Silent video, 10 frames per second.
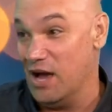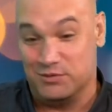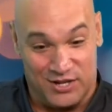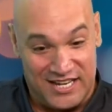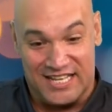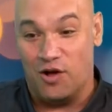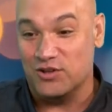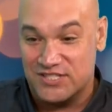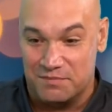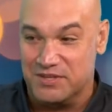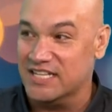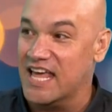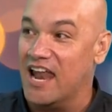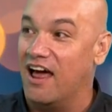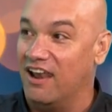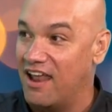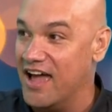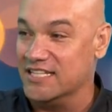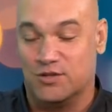I was gonna get something that aligned.